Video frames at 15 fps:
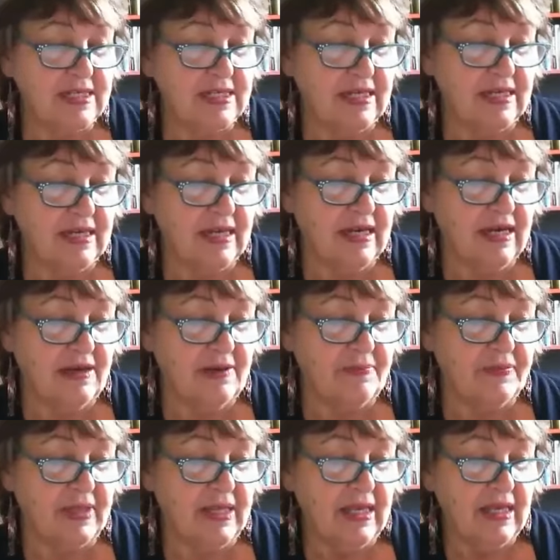and
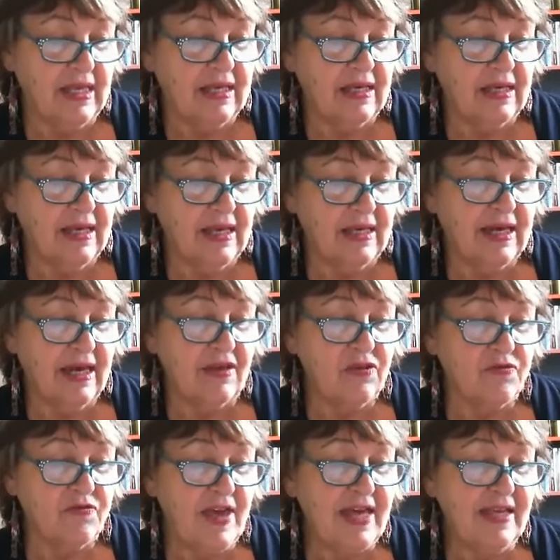um, and
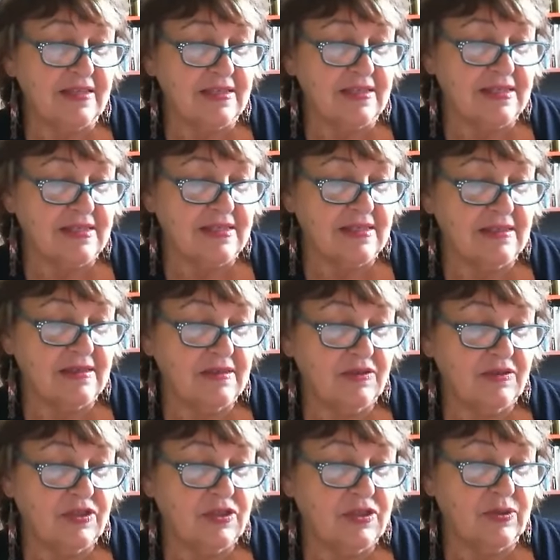other vents
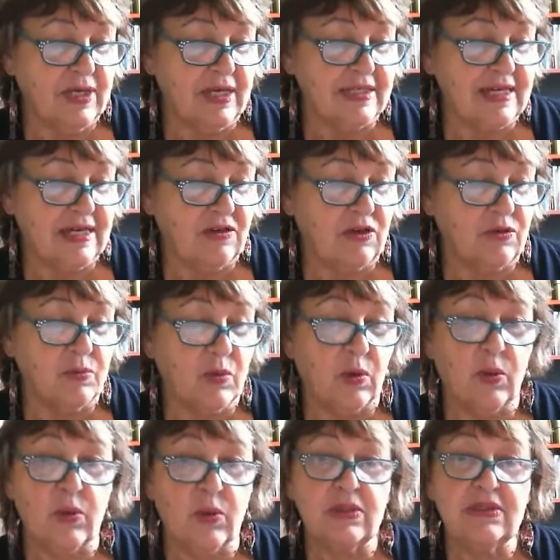to cut down on
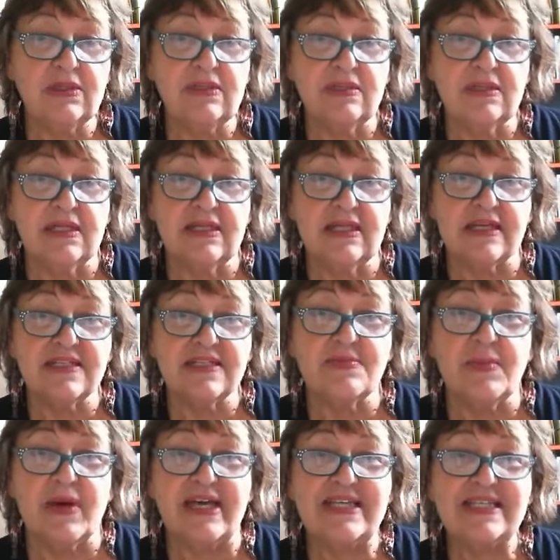mold and dust
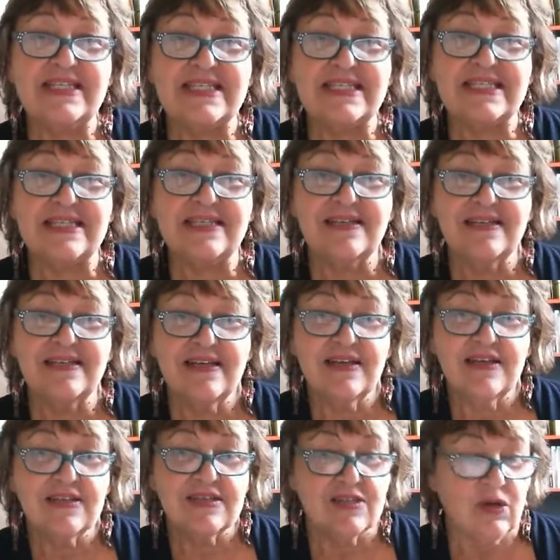mites
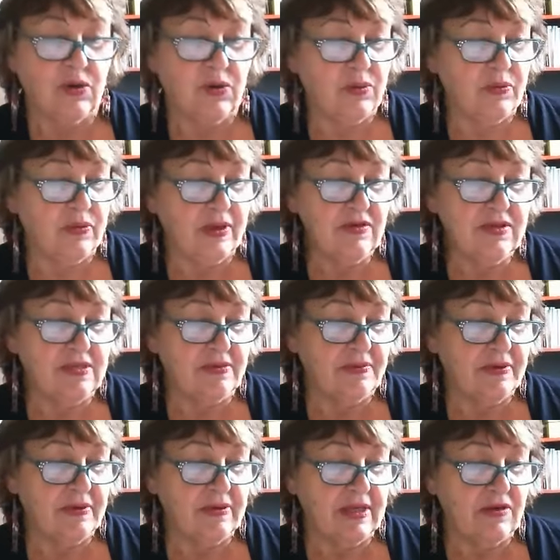so there's
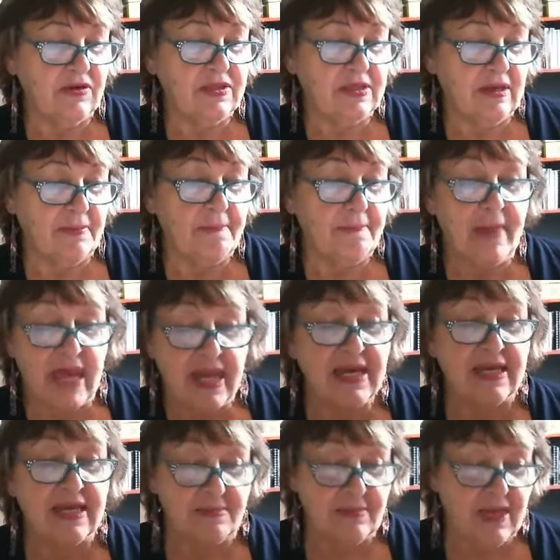a there's
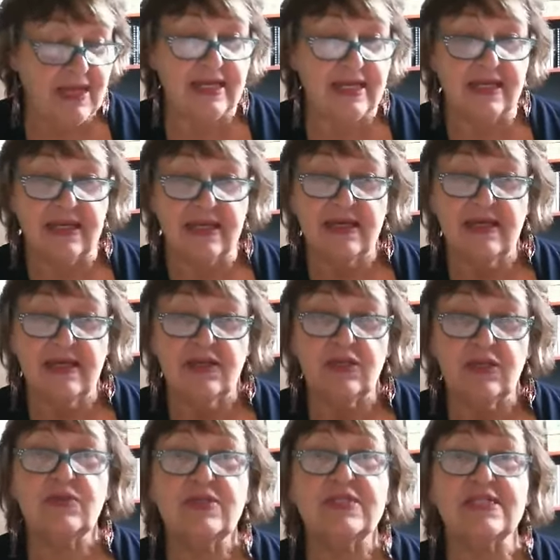many many
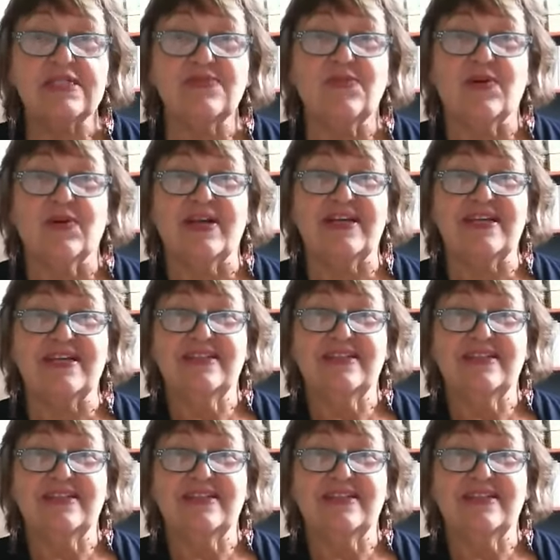uses for it.